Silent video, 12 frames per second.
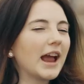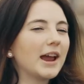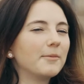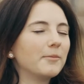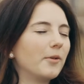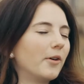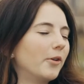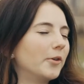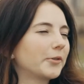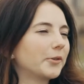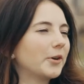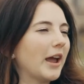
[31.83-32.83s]
I'm
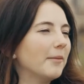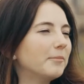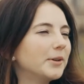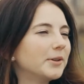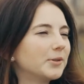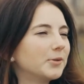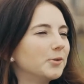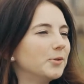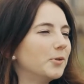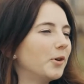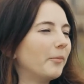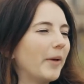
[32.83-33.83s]
also happy
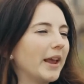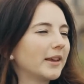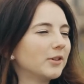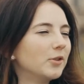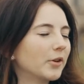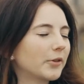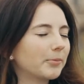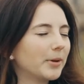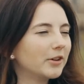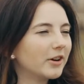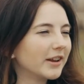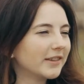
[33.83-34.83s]
to make new
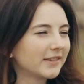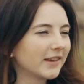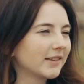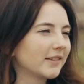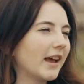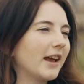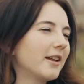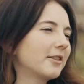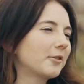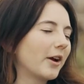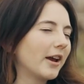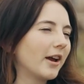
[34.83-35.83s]
experiences. I
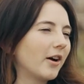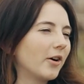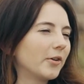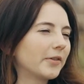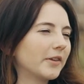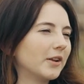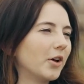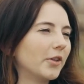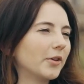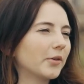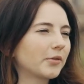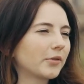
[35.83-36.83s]
try out a lot
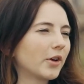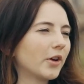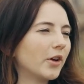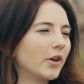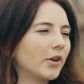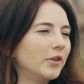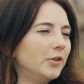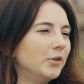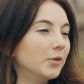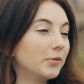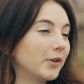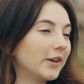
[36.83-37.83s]
of
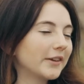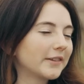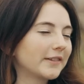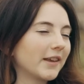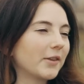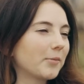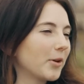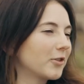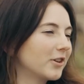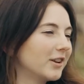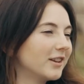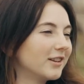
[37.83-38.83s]
new things,
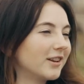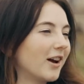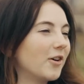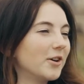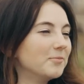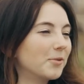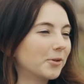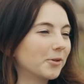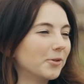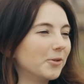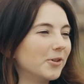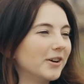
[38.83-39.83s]
especially now in
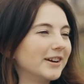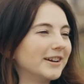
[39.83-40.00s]
Bordeaux.